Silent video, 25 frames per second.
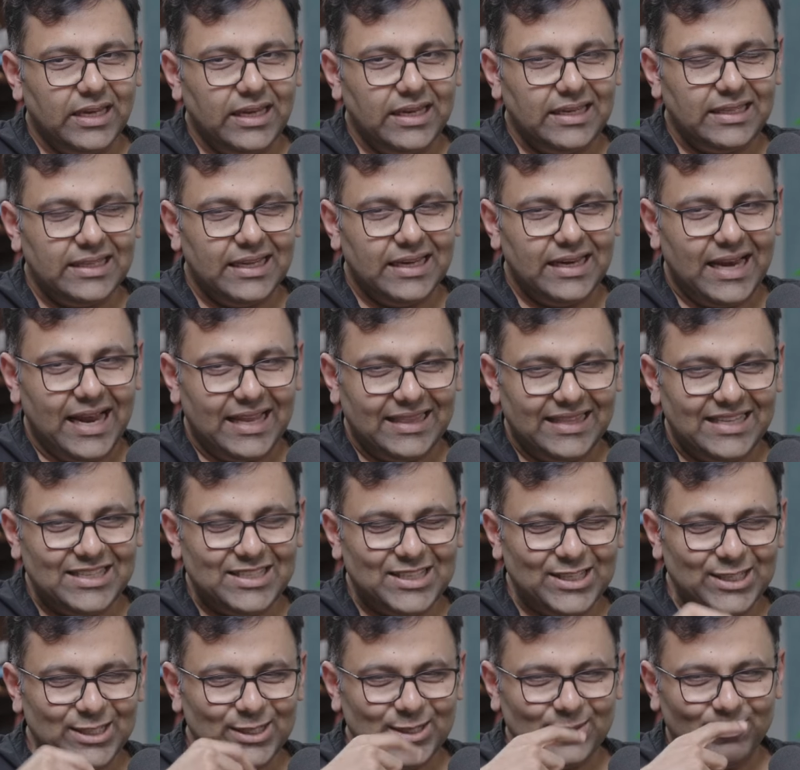think that, and
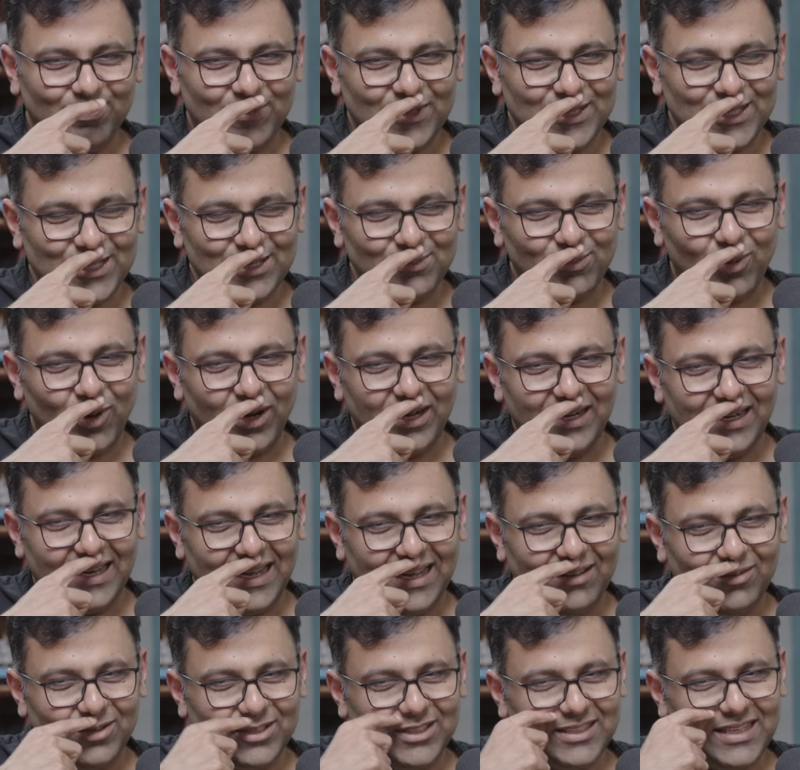this is this is a point
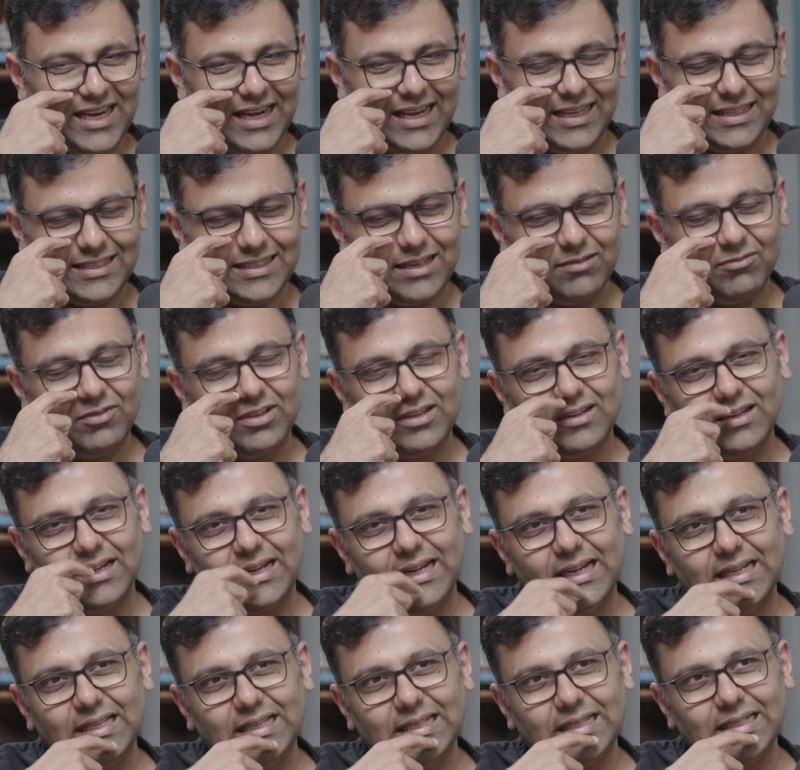I was telling someone,
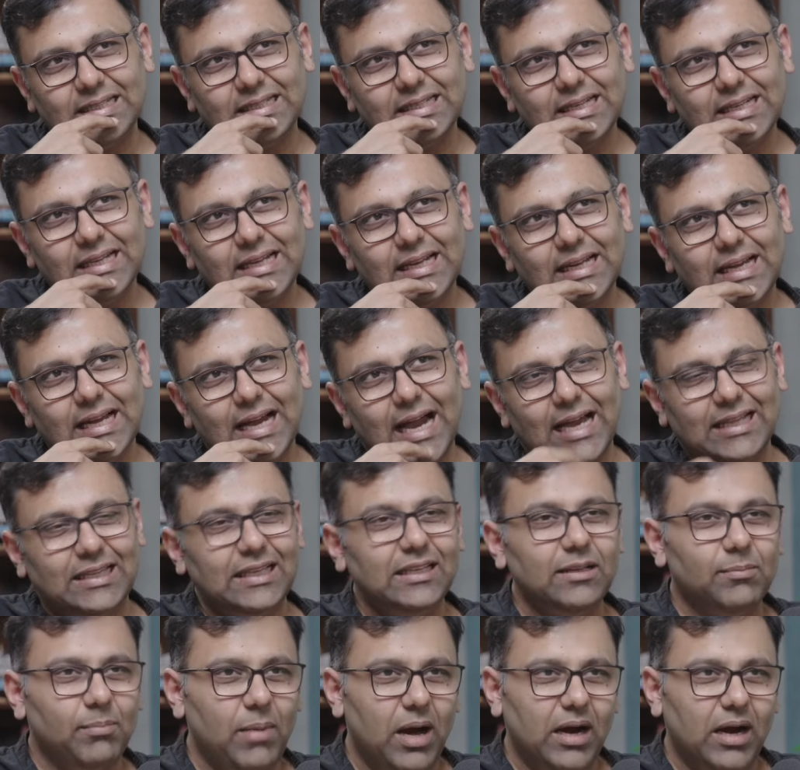right? That I think the